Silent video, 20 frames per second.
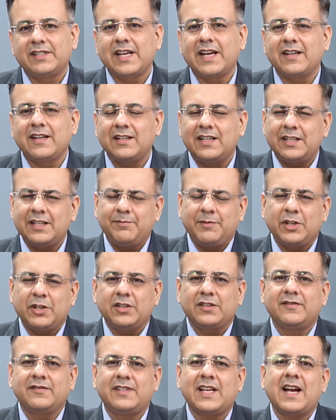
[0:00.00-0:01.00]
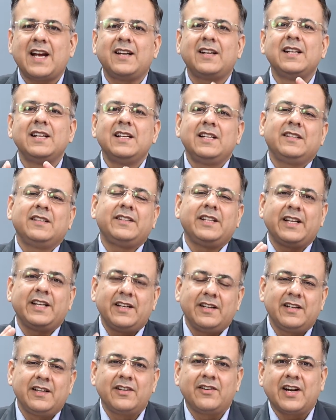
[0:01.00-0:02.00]
cycle, and because of that they're
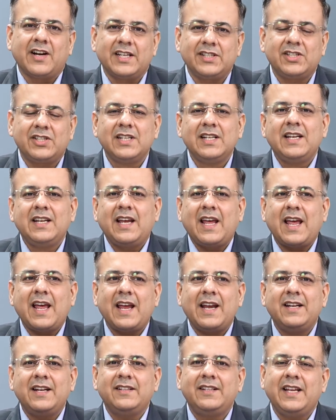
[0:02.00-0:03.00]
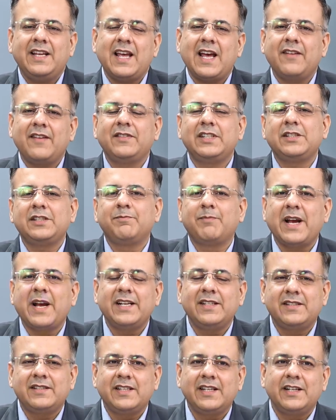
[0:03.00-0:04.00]
in a rush, and they have this
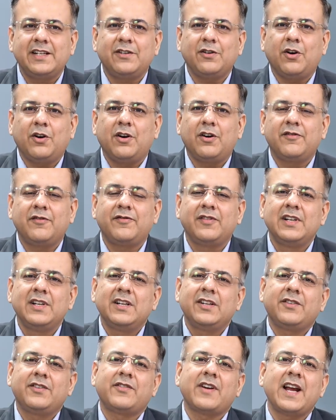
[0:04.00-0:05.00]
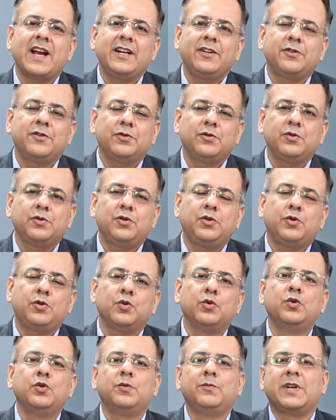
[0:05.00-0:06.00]
mindset of trying to do
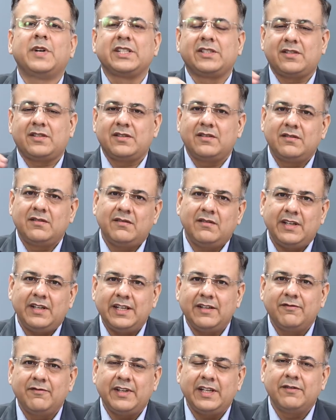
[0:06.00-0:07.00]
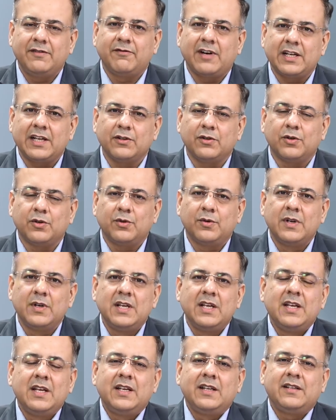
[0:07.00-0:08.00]
too much in one go.
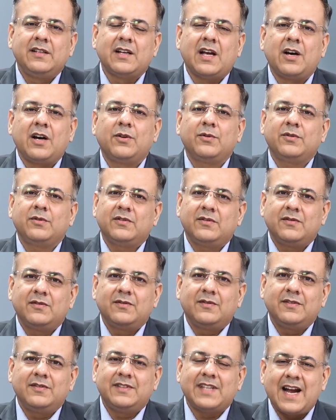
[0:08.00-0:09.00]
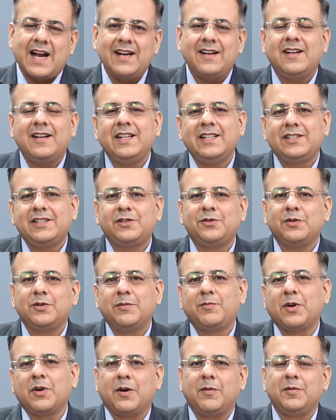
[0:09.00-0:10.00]
Now that leads to
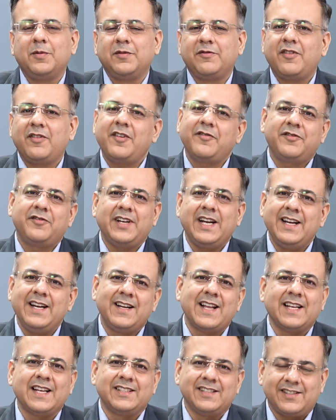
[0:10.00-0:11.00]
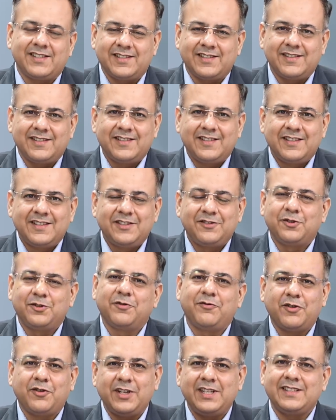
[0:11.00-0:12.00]
a problem of indigestion. So
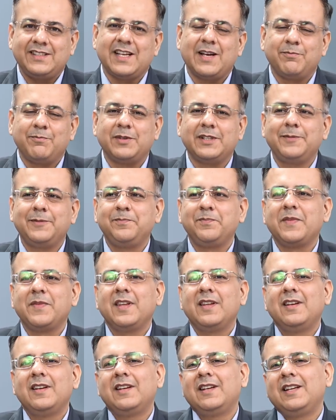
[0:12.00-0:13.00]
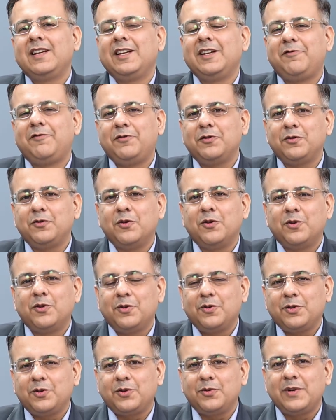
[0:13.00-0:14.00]
for example, if you
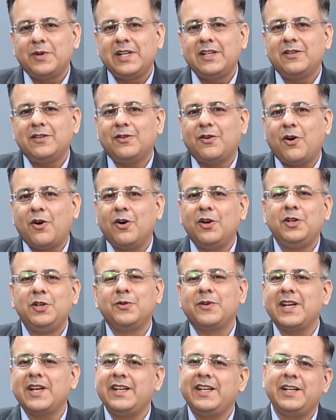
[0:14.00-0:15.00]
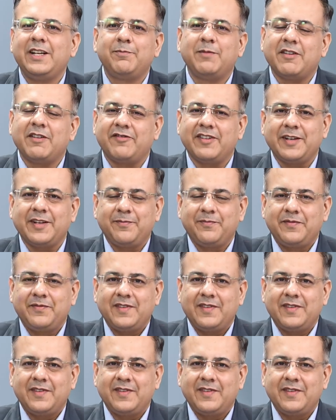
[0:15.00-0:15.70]
go to an all you can eat buffet,